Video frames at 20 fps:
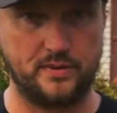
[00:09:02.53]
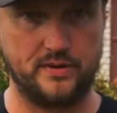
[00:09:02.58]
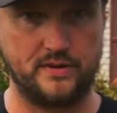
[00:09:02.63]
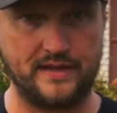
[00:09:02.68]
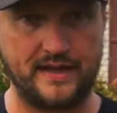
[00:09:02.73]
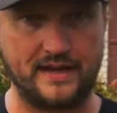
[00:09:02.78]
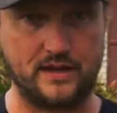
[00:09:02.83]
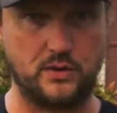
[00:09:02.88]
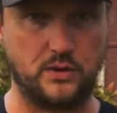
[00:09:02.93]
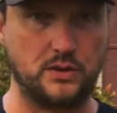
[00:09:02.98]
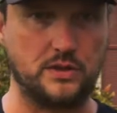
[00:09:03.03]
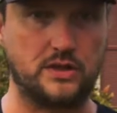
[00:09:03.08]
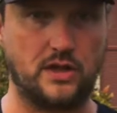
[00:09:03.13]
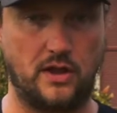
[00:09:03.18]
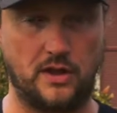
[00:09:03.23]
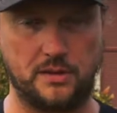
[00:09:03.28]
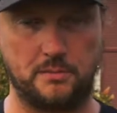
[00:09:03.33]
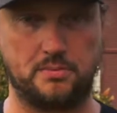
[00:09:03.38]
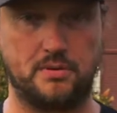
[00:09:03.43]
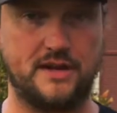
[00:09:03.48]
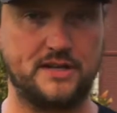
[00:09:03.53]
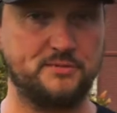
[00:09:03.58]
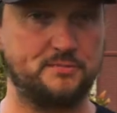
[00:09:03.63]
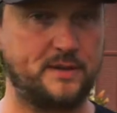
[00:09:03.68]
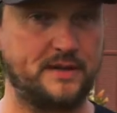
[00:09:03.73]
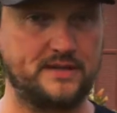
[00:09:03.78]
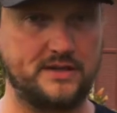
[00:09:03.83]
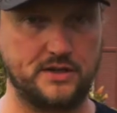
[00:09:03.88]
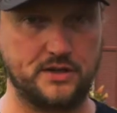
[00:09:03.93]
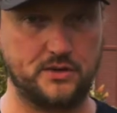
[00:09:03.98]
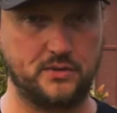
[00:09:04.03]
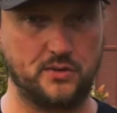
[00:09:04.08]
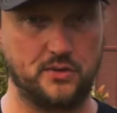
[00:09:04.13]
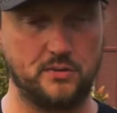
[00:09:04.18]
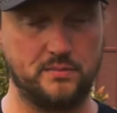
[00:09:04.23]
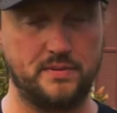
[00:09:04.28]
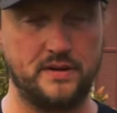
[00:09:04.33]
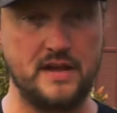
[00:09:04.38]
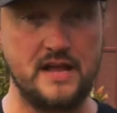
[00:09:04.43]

that cold calling prospecting group.